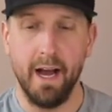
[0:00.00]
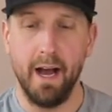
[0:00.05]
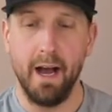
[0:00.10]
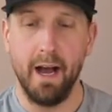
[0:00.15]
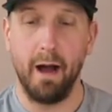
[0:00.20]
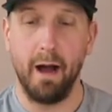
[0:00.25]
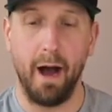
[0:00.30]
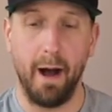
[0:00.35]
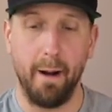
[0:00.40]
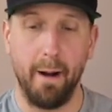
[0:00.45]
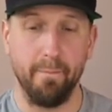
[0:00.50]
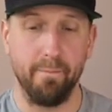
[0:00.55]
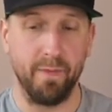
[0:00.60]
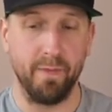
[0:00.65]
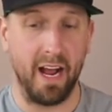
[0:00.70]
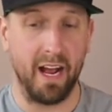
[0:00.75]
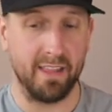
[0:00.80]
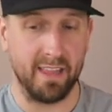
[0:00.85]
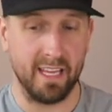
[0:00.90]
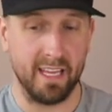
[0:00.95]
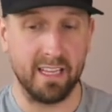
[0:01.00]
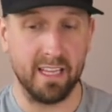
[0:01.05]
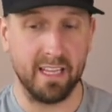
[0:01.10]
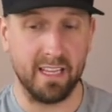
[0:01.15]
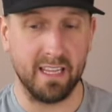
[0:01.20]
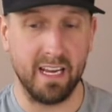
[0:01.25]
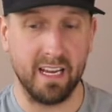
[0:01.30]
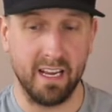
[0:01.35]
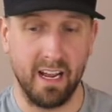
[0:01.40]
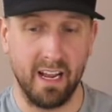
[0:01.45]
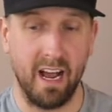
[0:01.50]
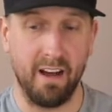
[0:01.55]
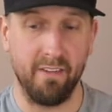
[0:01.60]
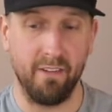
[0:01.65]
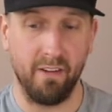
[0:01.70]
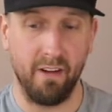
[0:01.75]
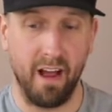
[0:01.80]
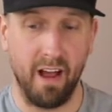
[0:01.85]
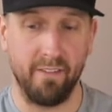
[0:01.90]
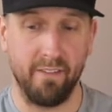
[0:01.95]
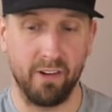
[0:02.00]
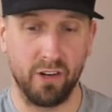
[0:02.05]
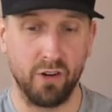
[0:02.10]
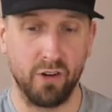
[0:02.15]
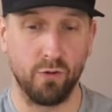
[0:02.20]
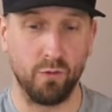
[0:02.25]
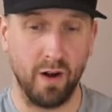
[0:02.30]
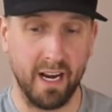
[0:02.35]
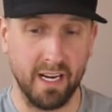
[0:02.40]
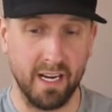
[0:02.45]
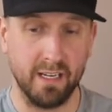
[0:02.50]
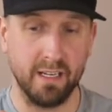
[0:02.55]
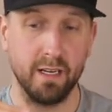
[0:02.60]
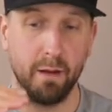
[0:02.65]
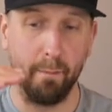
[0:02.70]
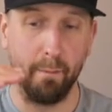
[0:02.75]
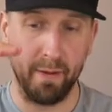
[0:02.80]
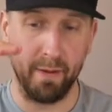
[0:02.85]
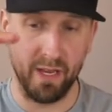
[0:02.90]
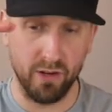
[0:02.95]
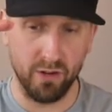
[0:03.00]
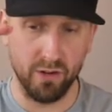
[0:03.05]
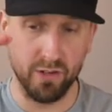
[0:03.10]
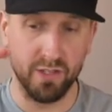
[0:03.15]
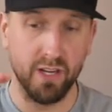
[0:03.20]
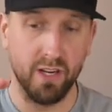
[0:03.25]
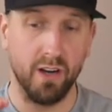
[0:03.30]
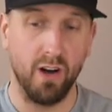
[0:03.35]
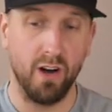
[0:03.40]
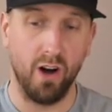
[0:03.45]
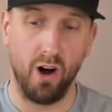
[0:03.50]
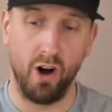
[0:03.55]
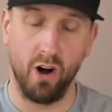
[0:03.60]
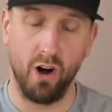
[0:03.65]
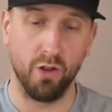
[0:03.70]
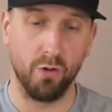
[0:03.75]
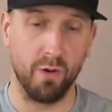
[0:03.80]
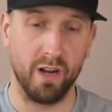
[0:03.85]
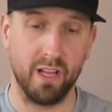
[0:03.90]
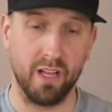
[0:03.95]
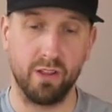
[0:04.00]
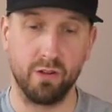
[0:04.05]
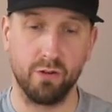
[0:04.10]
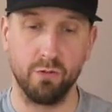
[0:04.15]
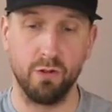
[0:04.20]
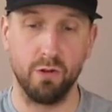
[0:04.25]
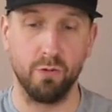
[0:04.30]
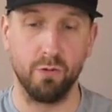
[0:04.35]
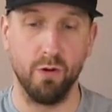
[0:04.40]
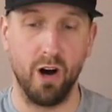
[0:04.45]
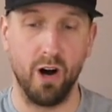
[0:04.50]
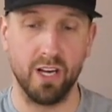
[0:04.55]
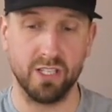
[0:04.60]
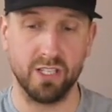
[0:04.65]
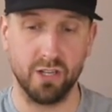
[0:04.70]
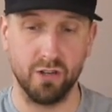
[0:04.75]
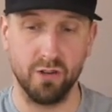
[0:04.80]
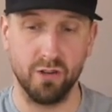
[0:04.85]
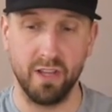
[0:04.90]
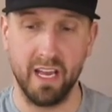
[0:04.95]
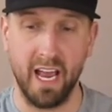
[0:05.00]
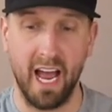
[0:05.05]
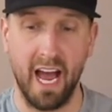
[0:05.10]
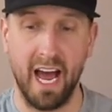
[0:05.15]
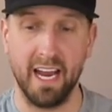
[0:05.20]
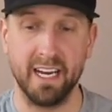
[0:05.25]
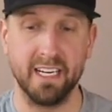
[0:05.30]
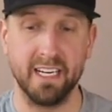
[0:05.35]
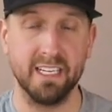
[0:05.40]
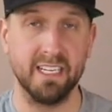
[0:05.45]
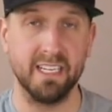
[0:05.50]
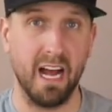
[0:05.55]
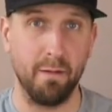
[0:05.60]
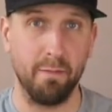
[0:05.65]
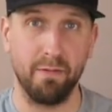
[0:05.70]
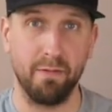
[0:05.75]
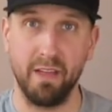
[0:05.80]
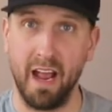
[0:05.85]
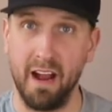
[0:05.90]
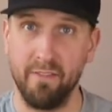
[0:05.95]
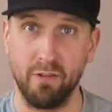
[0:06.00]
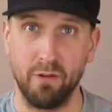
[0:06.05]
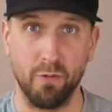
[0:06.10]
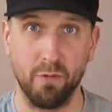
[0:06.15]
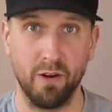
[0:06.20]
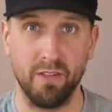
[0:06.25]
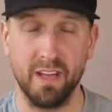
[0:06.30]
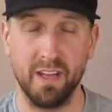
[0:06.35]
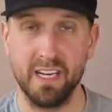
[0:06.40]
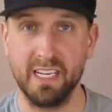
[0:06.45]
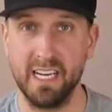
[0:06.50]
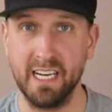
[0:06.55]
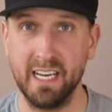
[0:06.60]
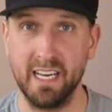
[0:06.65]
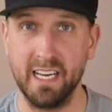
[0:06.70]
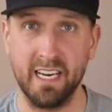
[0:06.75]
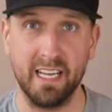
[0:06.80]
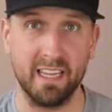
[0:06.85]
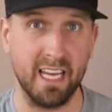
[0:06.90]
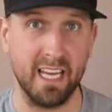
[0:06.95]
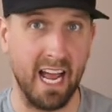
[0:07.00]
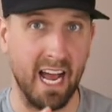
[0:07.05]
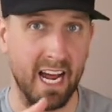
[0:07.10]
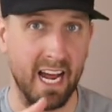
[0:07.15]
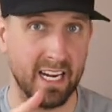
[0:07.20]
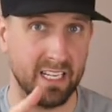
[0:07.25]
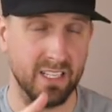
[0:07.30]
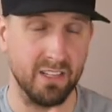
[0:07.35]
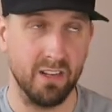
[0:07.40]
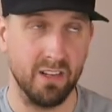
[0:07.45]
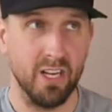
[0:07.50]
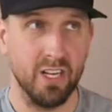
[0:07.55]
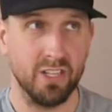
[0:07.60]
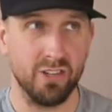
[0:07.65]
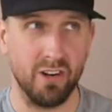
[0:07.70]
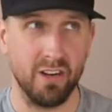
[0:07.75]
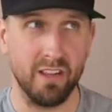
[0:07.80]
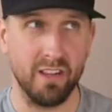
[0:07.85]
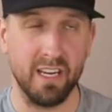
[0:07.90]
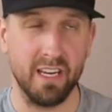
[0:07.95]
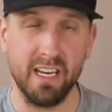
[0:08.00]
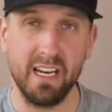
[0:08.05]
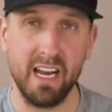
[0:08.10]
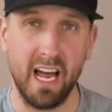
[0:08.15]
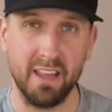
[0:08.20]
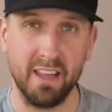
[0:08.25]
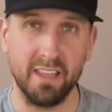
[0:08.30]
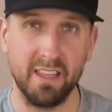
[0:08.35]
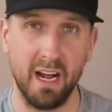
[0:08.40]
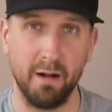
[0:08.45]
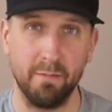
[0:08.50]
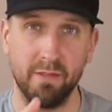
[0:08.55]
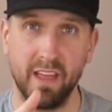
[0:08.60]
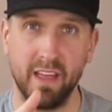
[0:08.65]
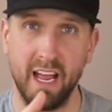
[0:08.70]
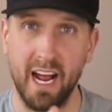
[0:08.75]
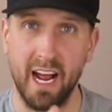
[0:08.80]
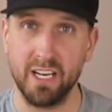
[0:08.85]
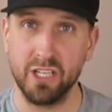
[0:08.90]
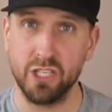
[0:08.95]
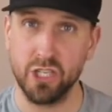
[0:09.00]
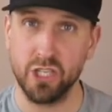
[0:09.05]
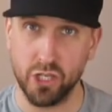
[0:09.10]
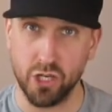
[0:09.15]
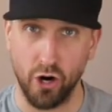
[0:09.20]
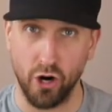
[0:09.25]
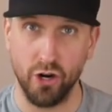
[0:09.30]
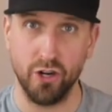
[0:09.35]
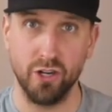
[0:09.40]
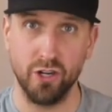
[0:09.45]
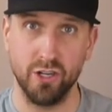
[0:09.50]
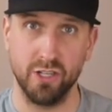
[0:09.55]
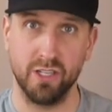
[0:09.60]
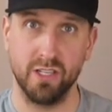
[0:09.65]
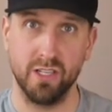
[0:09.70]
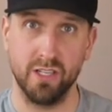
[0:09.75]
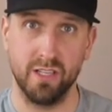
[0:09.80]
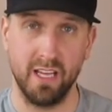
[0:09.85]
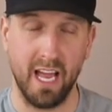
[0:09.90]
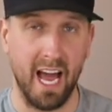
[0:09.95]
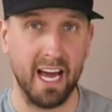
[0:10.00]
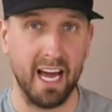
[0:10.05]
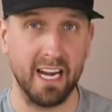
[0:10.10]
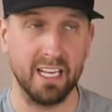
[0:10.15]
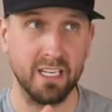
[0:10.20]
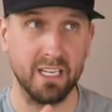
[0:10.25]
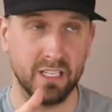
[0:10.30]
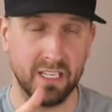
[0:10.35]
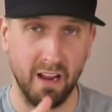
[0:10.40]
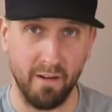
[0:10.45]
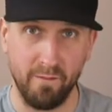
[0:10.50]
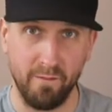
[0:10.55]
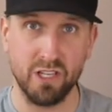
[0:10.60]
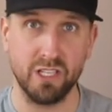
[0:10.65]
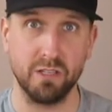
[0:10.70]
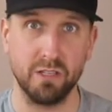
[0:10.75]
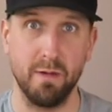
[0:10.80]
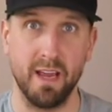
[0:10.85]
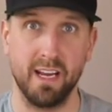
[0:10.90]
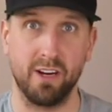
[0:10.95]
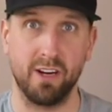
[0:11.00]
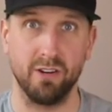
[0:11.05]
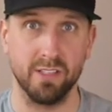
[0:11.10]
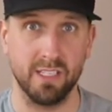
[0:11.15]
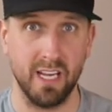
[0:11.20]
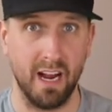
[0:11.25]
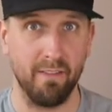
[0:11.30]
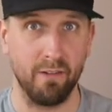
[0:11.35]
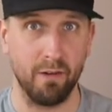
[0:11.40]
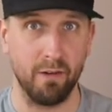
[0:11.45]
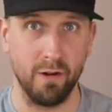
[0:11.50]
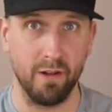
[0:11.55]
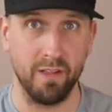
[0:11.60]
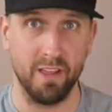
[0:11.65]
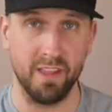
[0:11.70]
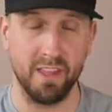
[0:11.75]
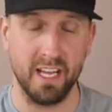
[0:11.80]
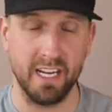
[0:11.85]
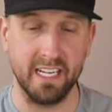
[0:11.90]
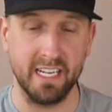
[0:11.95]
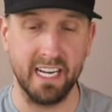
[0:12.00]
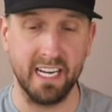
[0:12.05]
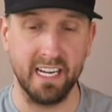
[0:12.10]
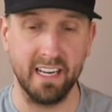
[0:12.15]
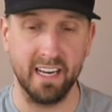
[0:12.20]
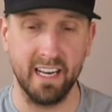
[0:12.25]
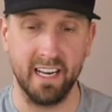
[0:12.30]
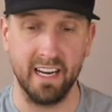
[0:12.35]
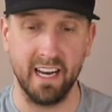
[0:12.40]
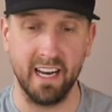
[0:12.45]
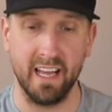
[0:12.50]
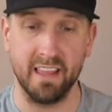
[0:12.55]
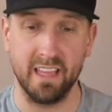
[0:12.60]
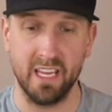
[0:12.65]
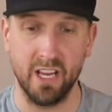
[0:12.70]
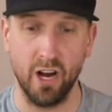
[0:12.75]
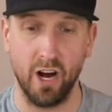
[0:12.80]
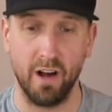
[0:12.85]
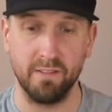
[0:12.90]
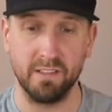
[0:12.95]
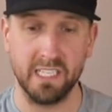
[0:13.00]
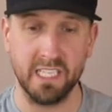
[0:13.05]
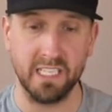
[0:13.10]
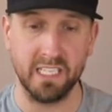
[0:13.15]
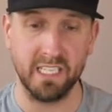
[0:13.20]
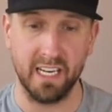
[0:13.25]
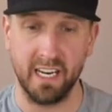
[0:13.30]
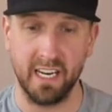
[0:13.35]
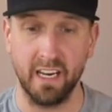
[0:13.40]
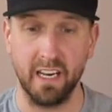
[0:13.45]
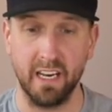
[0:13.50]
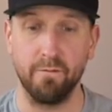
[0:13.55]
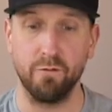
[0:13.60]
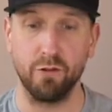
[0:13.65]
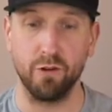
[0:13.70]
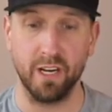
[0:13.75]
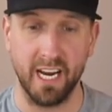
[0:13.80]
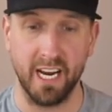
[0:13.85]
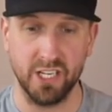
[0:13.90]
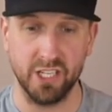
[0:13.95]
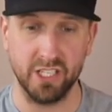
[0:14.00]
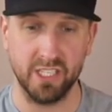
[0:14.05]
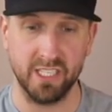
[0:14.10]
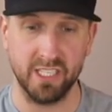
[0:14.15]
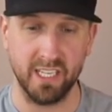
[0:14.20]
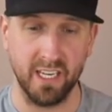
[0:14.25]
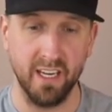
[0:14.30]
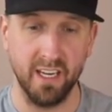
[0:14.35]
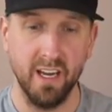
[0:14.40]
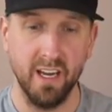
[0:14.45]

I think that they have a great build all the way through the roster. They added depth everywhere they needed it. They added starters. They added difference makers everywhere that they needed it in the offseason and in free agency.